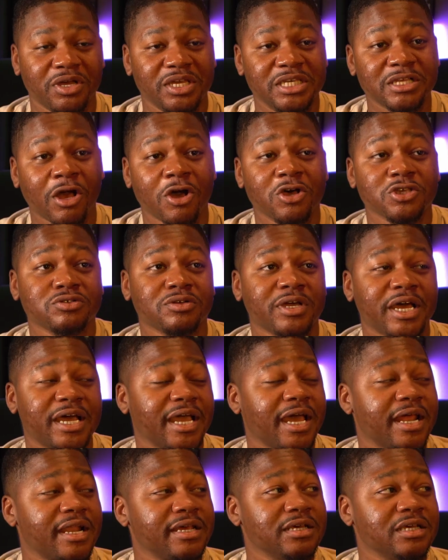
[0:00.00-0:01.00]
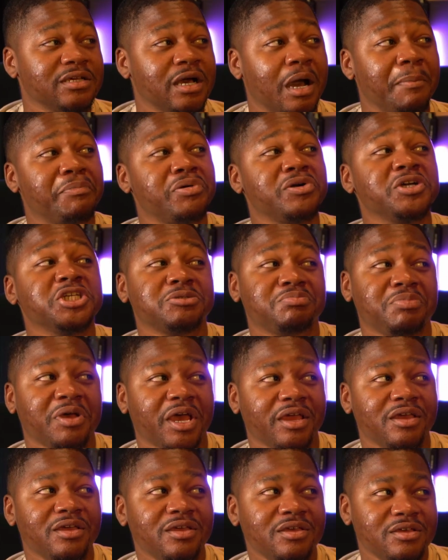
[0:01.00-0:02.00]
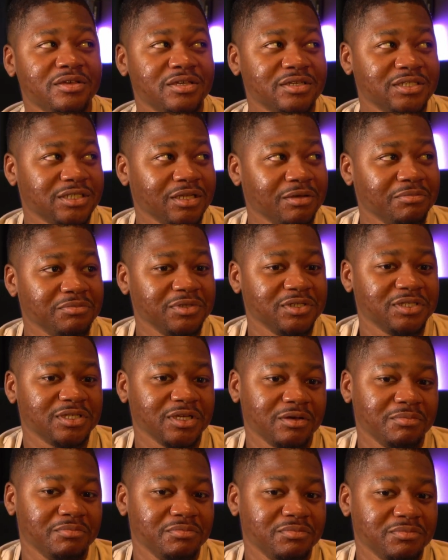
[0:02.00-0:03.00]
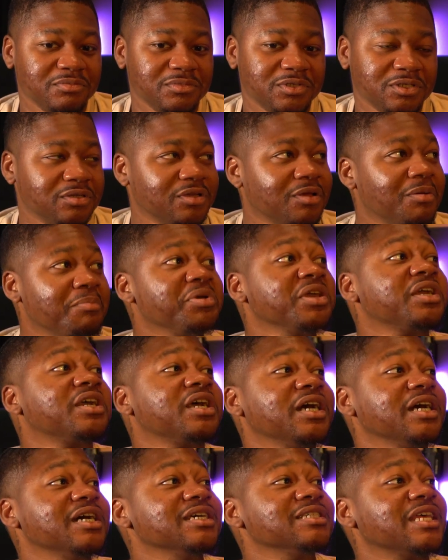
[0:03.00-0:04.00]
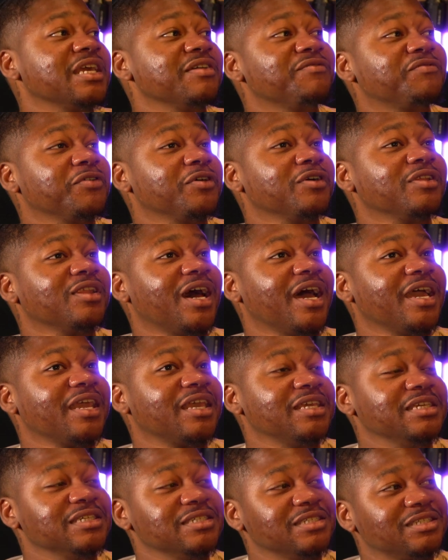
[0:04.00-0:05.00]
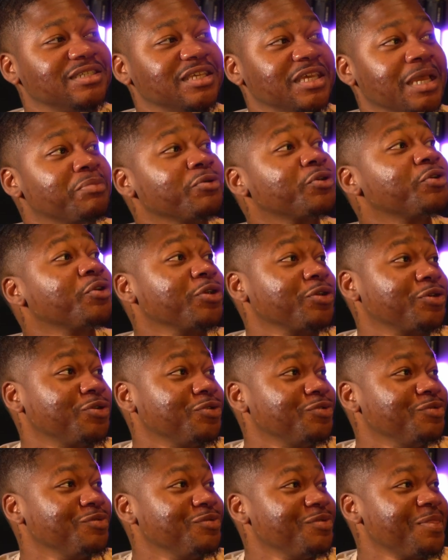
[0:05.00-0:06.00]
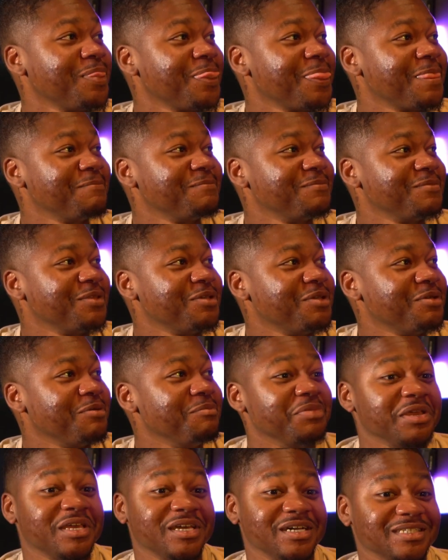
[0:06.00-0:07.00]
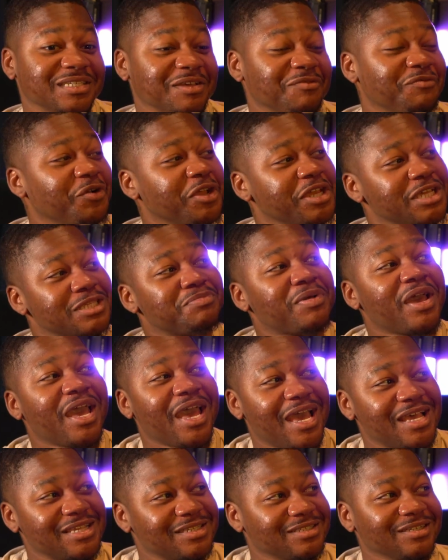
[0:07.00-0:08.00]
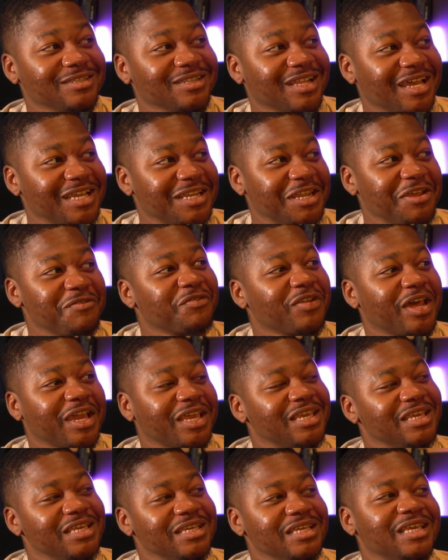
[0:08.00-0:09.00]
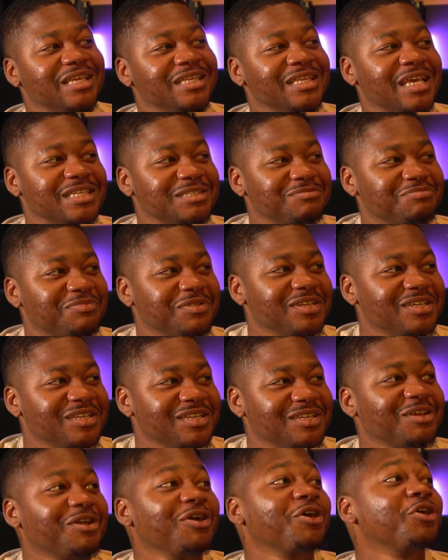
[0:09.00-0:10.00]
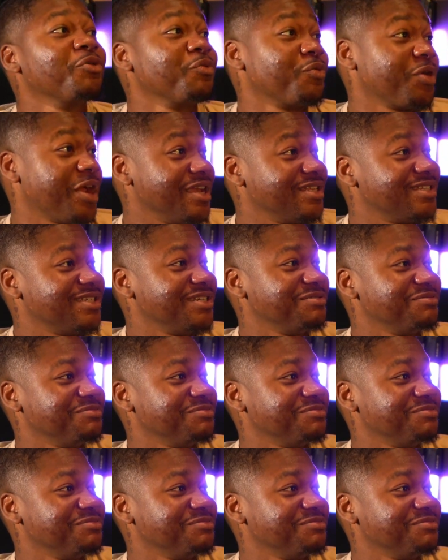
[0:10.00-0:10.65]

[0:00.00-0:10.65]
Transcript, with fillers: But he's also got kind of a pushback. Some, some. Why? Because they feel like he's Why? critical. How? Because of what his past looked like, and they feel like he his past. Correct. What